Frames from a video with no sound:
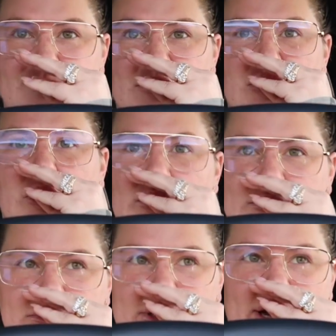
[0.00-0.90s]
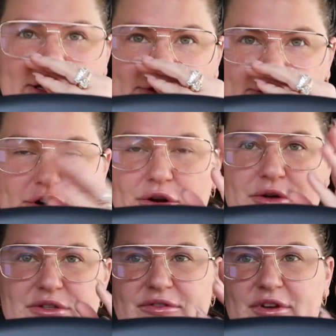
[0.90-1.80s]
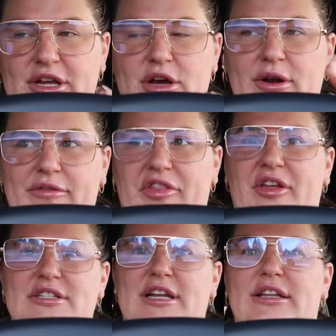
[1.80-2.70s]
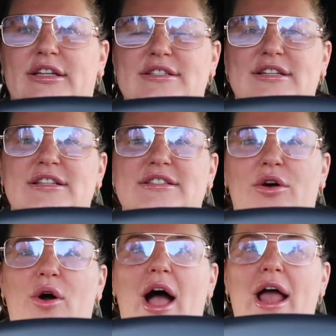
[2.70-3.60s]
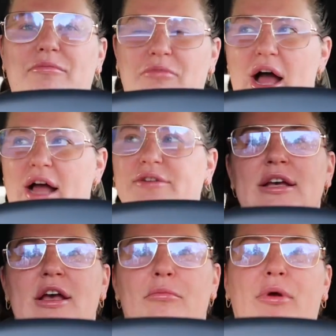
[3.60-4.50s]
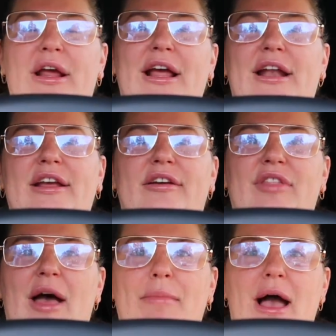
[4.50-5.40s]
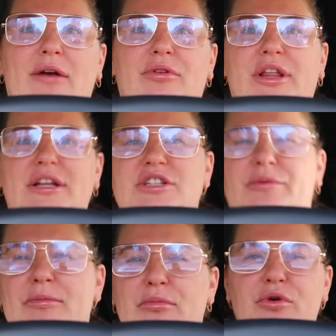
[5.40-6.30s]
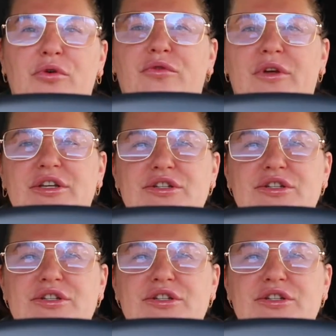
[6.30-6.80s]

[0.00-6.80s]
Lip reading: so it looked really nice for photos and video and everything to get it listed. So I'm not bringing any of that back really until we move in